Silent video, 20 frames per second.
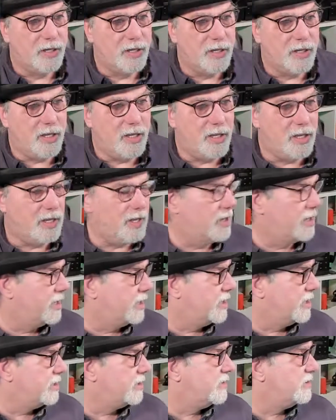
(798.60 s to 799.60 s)

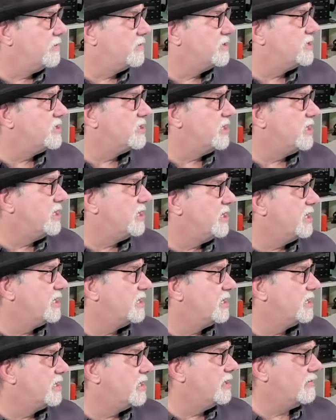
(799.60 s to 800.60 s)
And we'll see
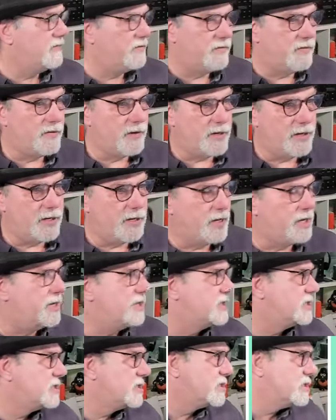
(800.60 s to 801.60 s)
here a very
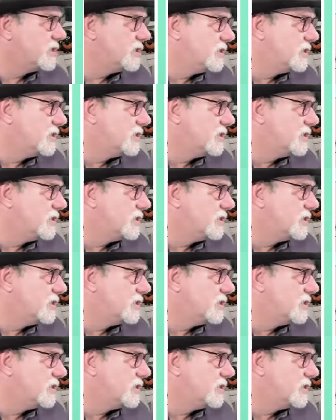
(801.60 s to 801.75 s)
nice